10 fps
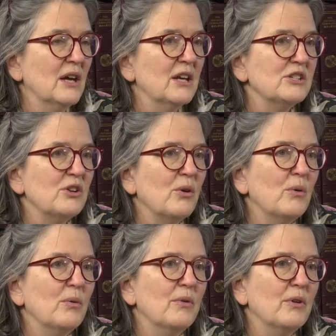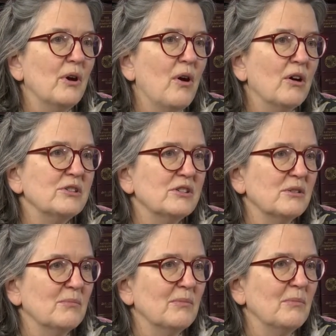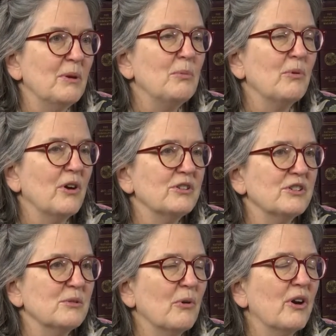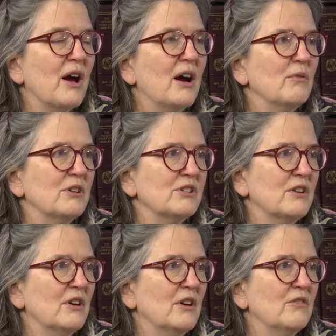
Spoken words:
And so people with autism are at high risk